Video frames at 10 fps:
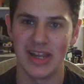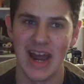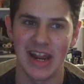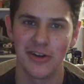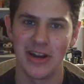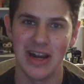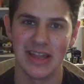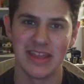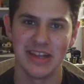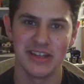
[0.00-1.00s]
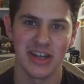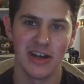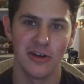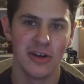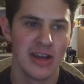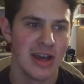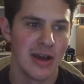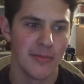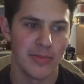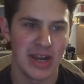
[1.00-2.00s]
angry at this show,
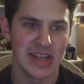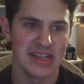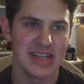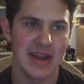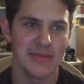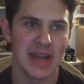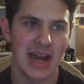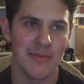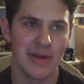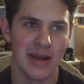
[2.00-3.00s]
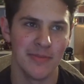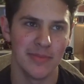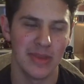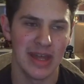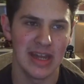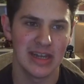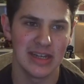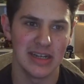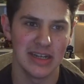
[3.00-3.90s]
but at the same time I'm like,